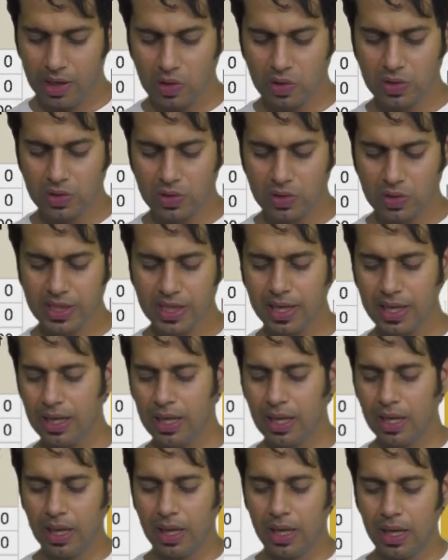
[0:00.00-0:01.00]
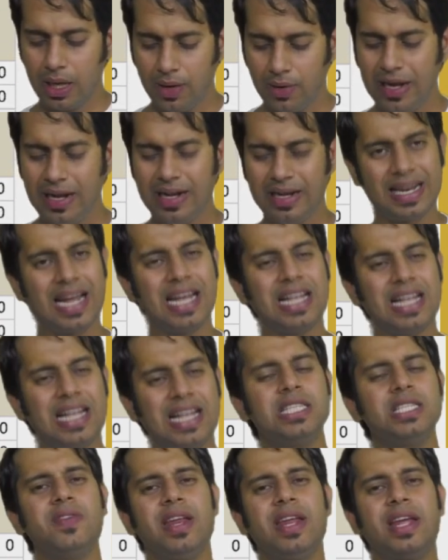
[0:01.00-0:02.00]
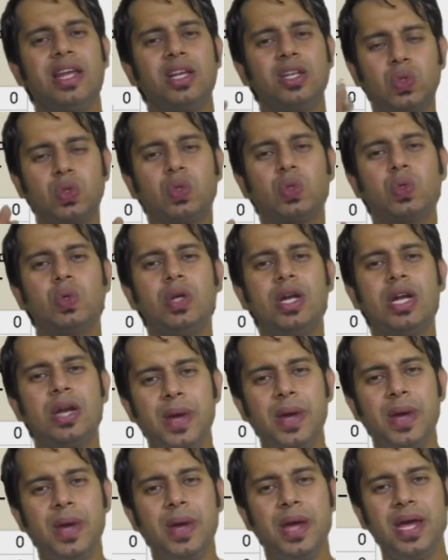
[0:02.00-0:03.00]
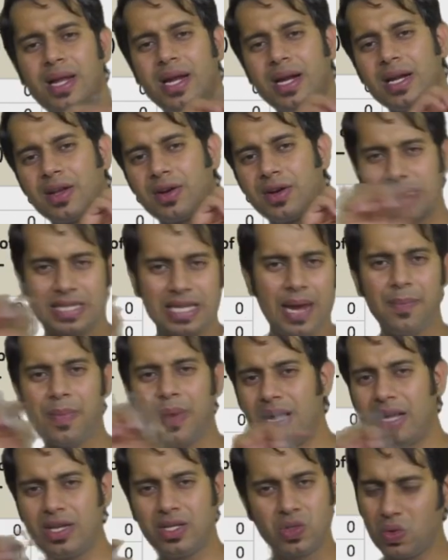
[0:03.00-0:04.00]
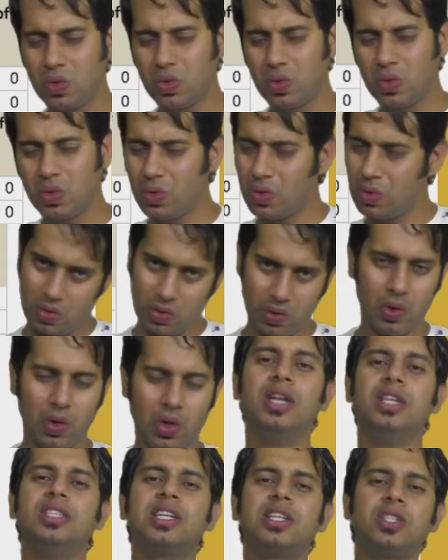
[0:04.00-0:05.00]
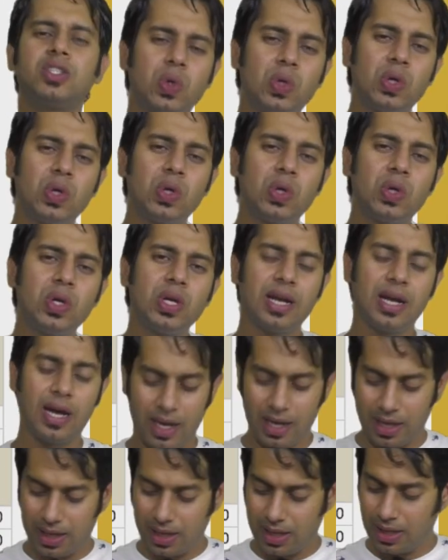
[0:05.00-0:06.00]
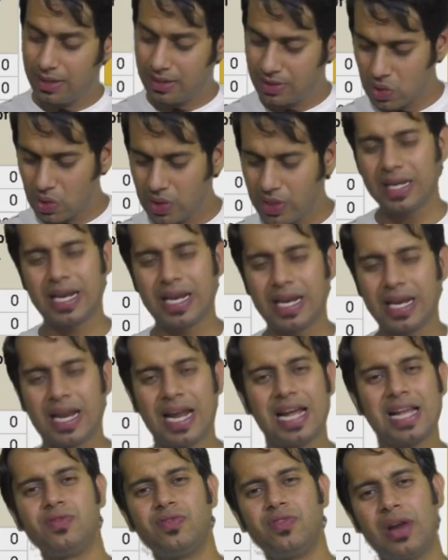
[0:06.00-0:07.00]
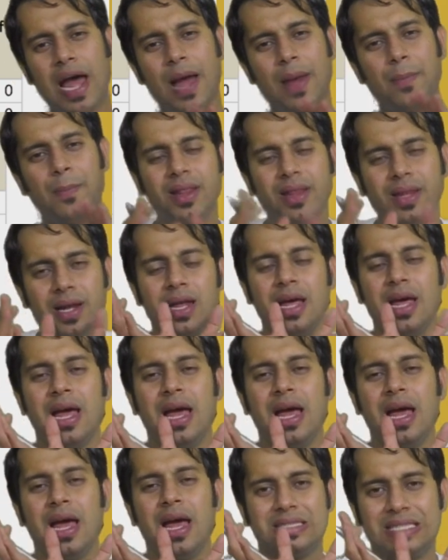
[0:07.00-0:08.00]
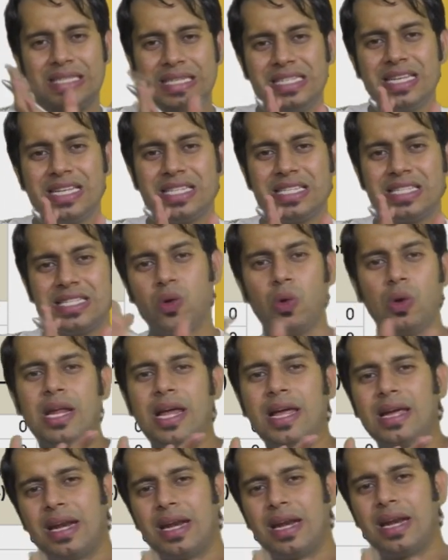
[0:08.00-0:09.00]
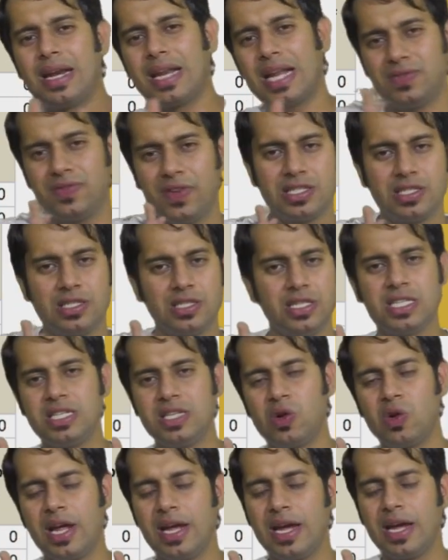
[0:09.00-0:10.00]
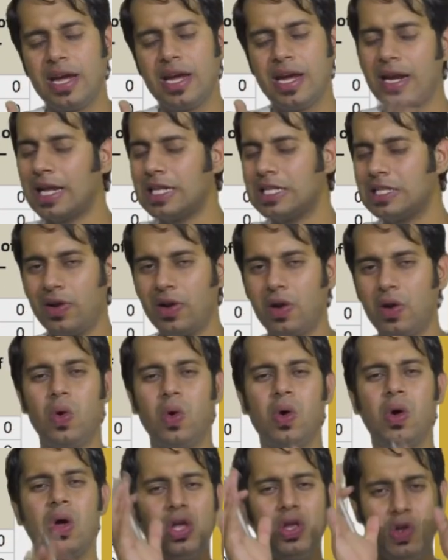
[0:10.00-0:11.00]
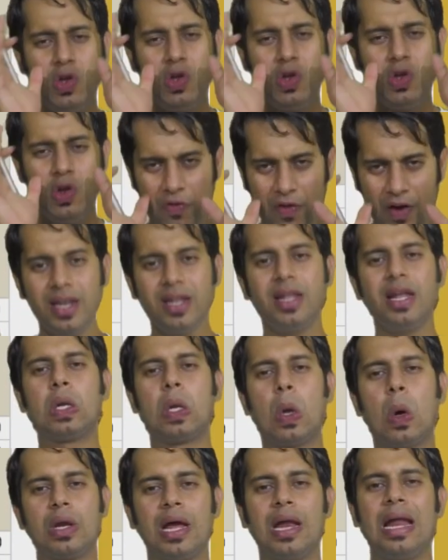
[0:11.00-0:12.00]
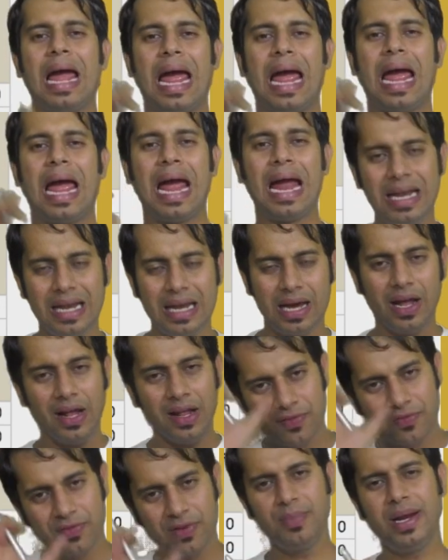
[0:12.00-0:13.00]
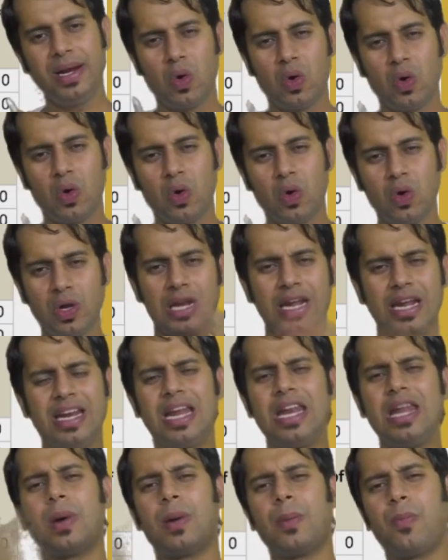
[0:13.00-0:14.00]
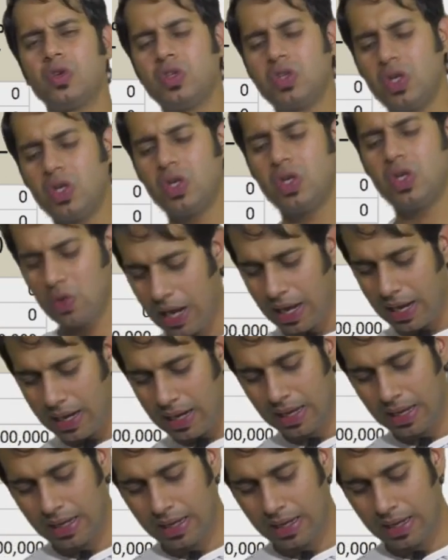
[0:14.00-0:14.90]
Now, sir, while transferring, should it be that same head I should do? No. Sir, should the transfer happen that CGST only I can transfer, SGST only I can transfer? No. You find the total and from the total in any proportion you can